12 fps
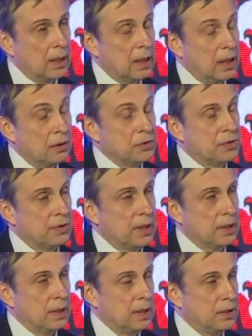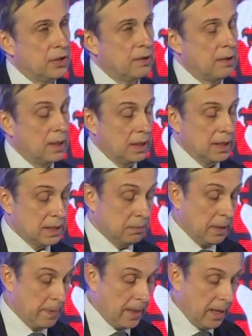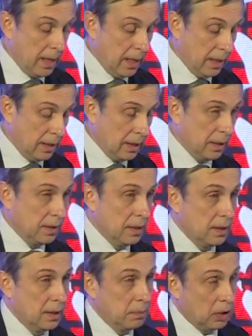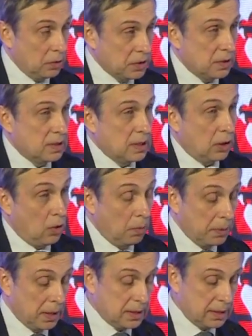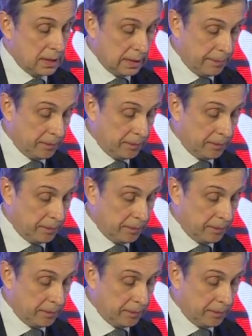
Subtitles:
countering terrorism, and because it's a complex,